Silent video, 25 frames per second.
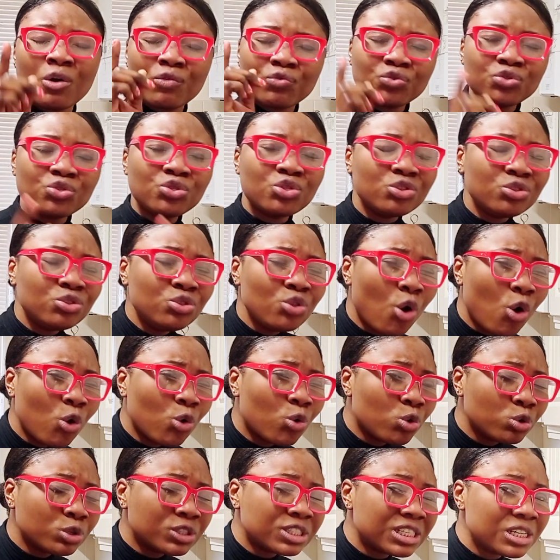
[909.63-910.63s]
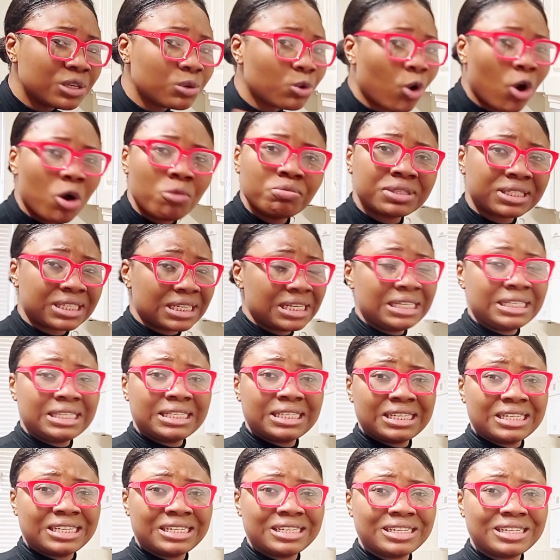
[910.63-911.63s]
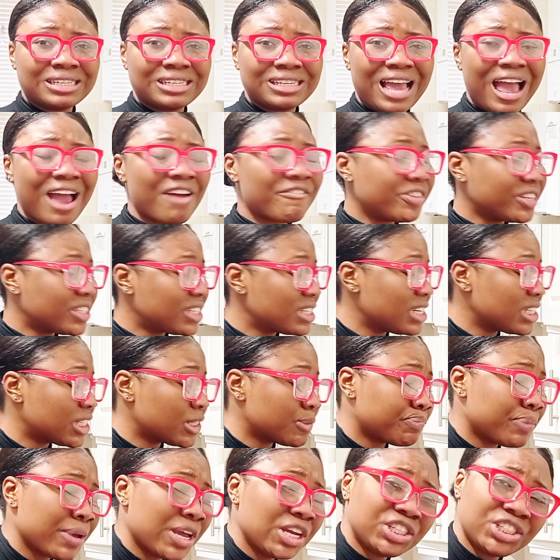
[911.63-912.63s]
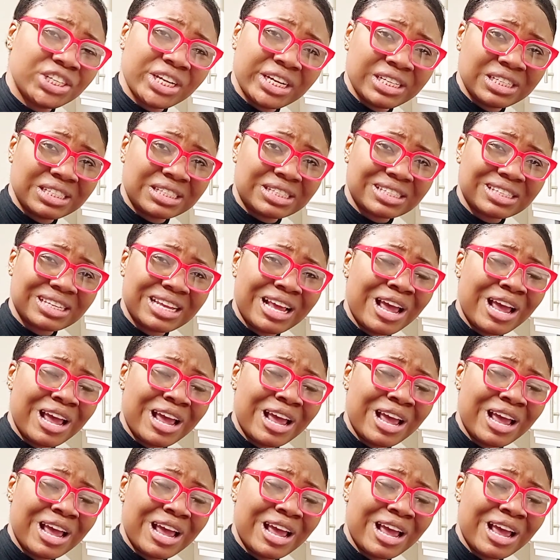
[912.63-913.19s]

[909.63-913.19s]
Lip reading: No good thing comes easy. Everything is patient.